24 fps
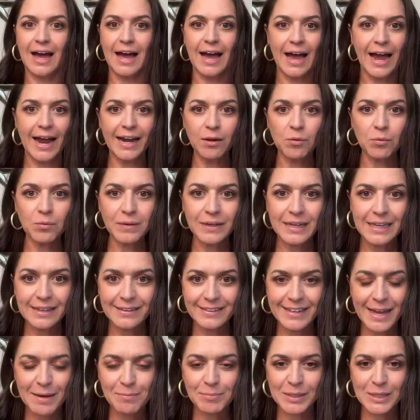I don't need
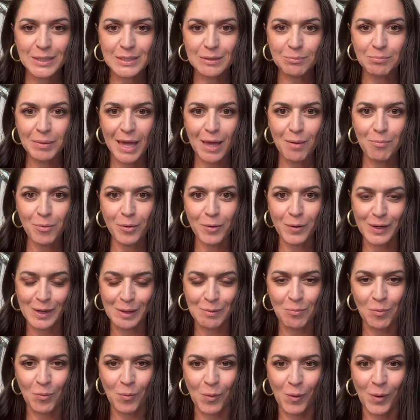that piece of paper
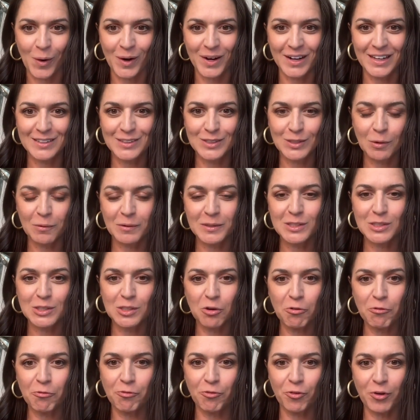anymore. And so it's
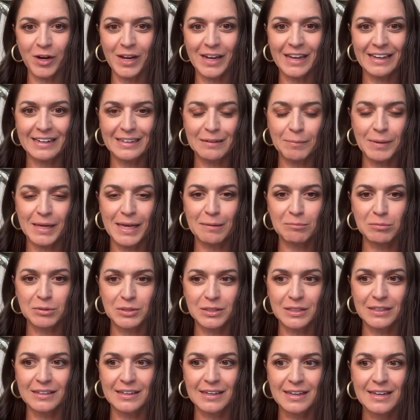so freeing to be able
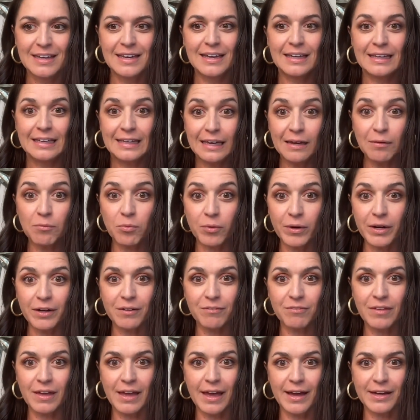to get rid
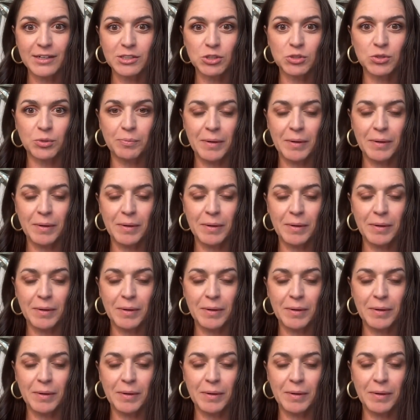of the extra